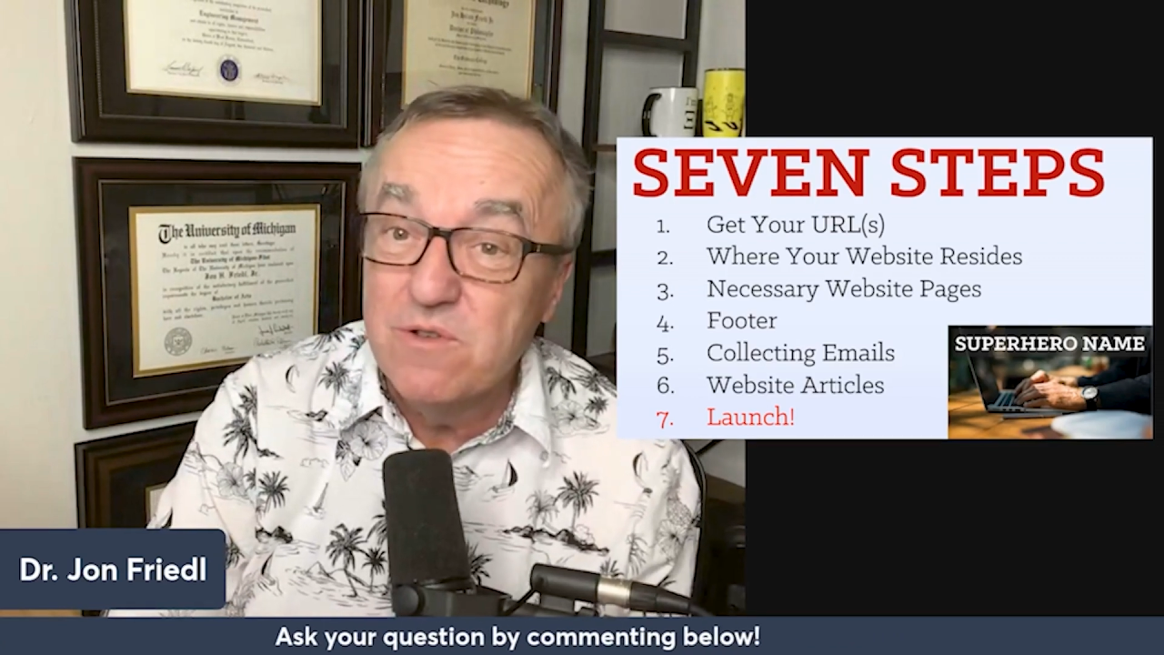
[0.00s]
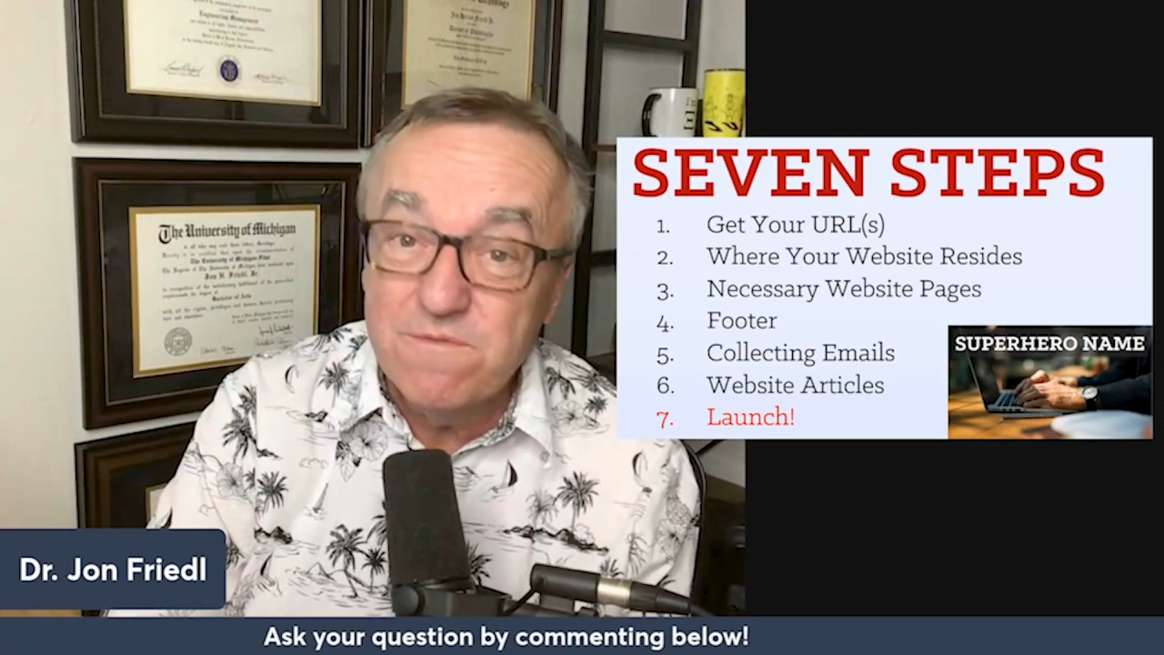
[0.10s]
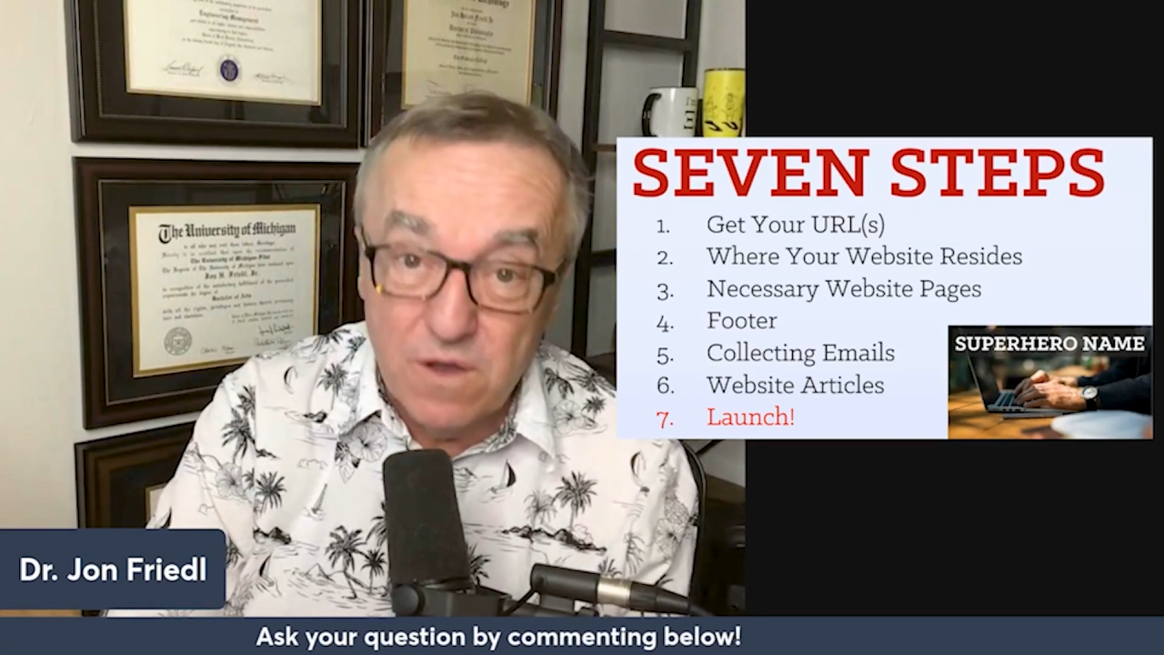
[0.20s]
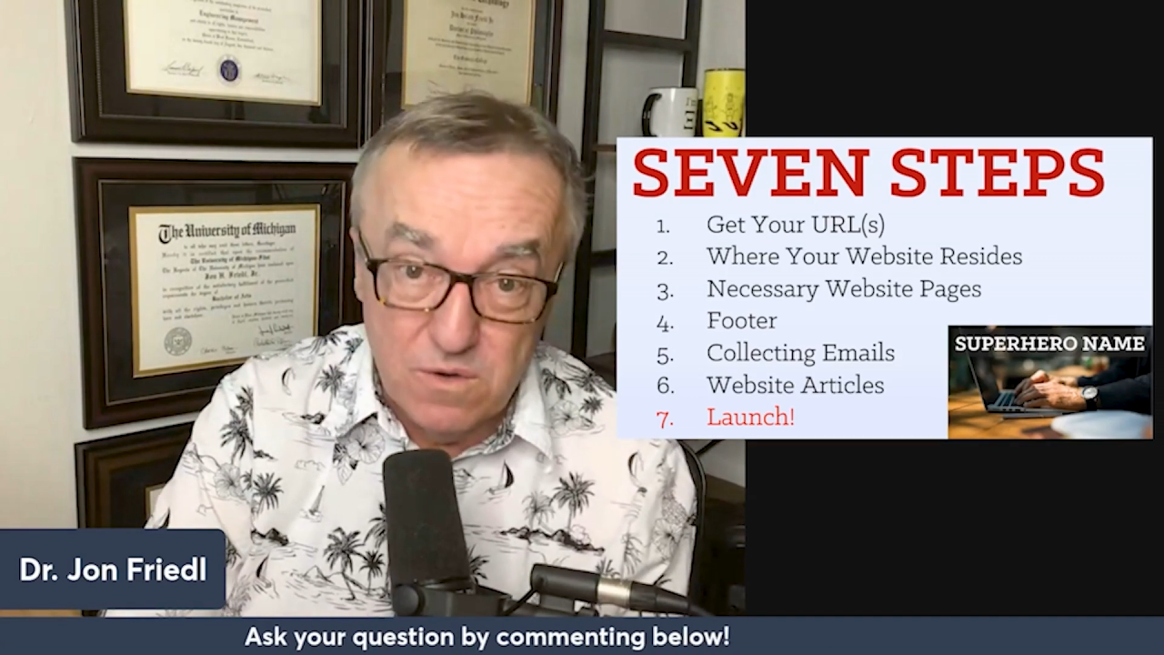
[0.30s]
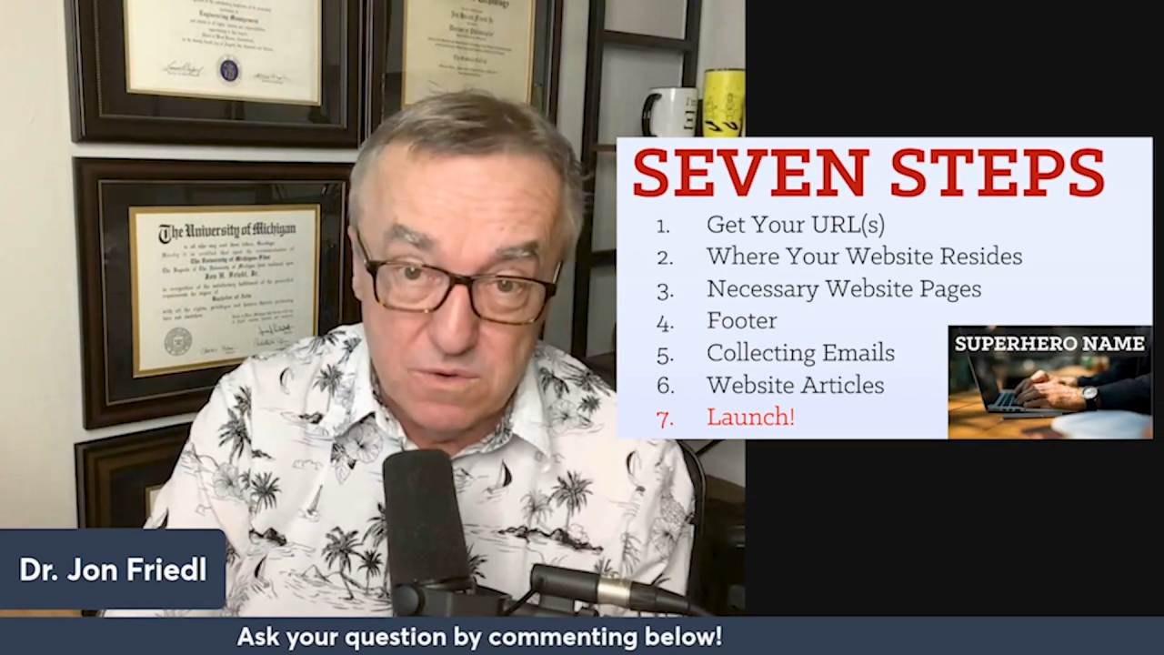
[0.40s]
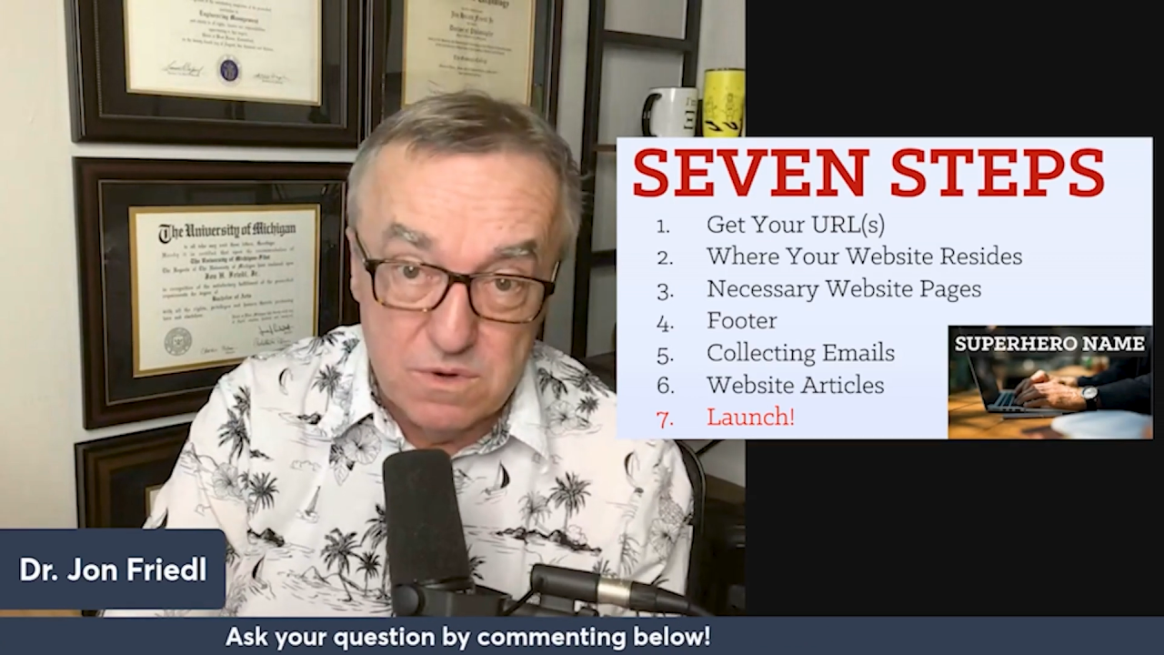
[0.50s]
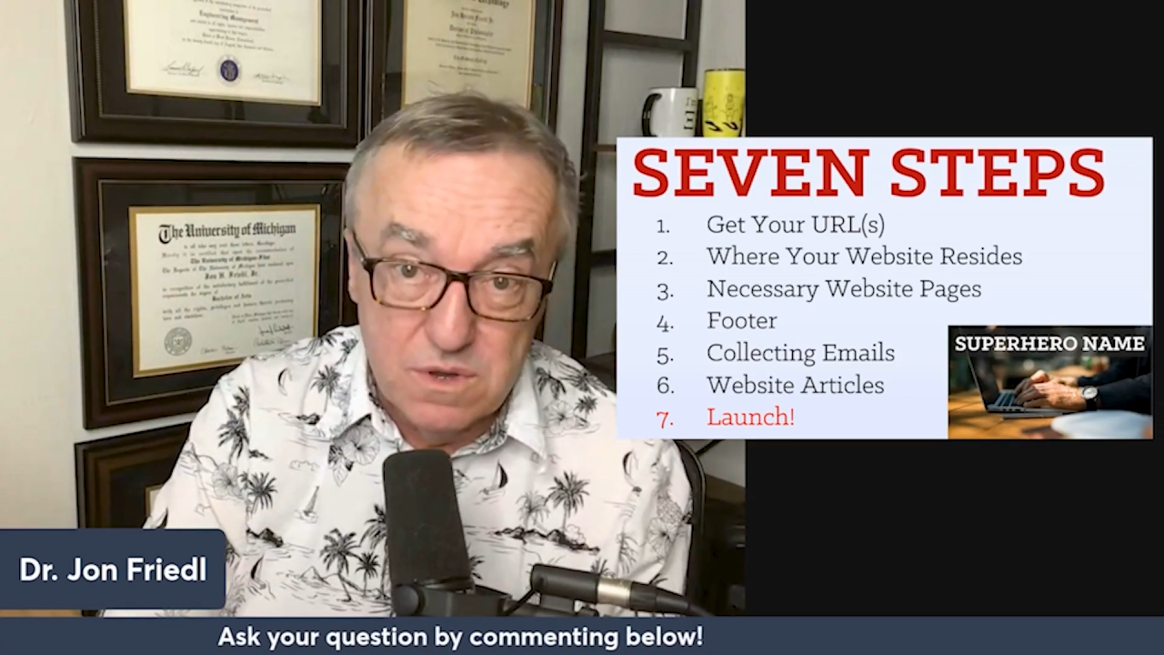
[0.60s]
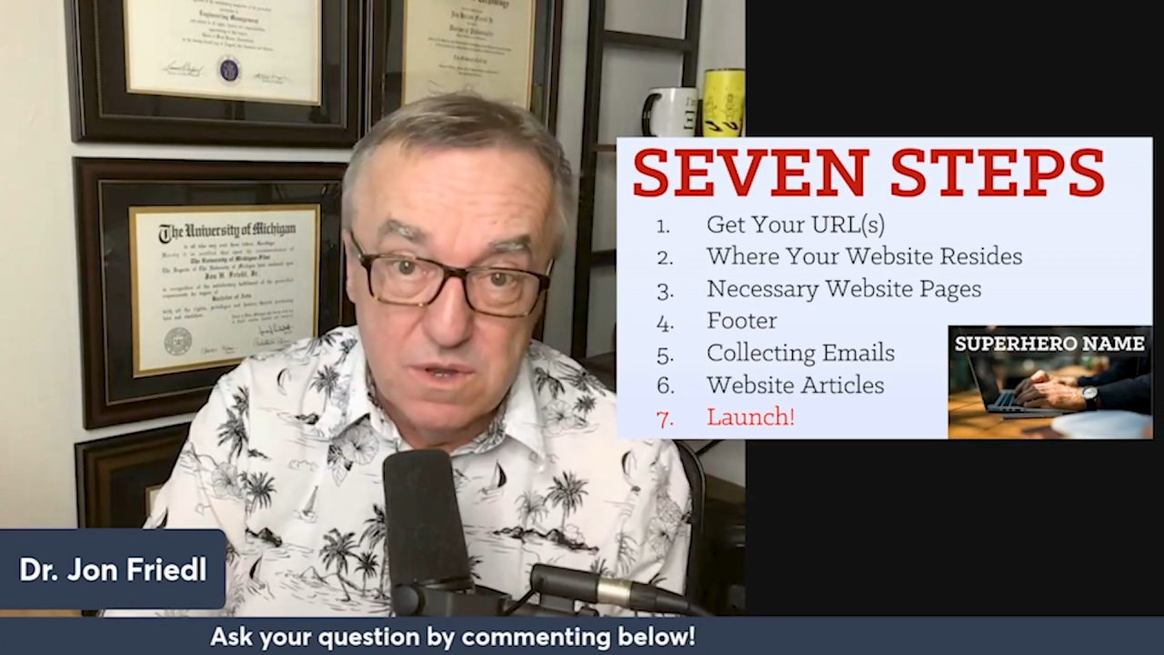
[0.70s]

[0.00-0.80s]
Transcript: your phone.